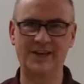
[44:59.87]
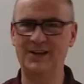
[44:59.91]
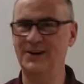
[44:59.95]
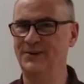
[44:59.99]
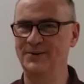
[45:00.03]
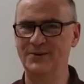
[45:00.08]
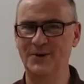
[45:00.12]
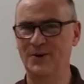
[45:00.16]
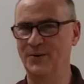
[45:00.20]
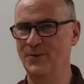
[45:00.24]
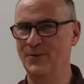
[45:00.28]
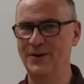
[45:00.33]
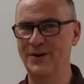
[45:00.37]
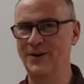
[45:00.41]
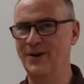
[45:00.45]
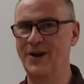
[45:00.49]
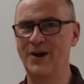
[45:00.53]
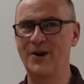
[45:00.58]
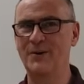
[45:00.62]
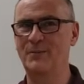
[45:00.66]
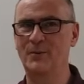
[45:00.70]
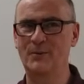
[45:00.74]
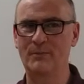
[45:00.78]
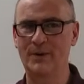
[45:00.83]
They don't know what an
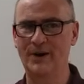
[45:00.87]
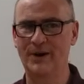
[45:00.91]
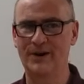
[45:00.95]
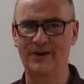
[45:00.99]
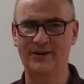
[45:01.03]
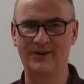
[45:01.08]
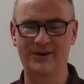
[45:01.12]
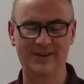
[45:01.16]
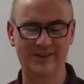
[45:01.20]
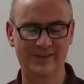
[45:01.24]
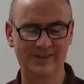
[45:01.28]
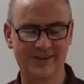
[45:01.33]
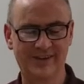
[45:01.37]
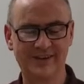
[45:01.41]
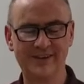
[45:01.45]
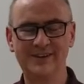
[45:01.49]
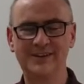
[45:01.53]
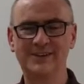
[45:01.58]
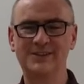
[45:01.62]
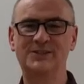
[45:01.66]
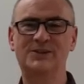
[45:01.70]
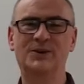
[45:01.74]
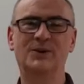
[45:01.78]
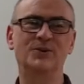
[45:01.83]
armor bearer is.
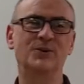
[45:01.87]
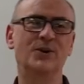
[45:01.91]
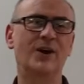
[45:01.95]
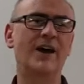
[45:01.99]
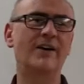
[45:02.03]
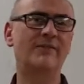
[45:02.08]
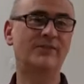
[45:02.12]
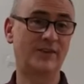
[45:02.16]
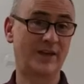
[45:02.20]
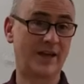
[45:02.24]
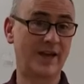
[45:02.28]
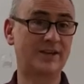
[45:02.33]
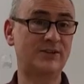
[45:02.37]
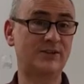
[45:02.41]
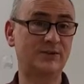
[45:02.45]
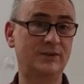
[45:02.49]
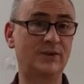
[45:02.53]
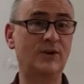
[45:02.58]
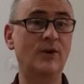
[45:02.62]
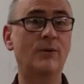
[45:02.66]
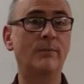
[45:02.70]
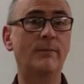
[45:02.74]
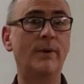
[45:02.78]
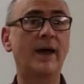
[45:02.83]
So you have to
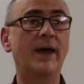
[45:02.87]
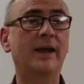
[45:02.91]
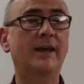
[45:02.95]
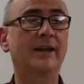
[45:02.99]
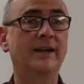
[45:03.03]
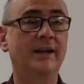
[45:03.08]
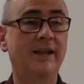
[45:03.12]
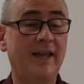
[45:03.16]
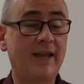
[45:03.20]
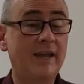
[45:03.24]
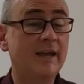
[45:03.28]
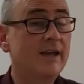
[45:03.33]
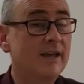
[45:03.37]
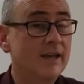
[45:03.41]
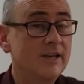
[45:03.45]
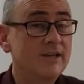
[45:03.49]
actually go back and he,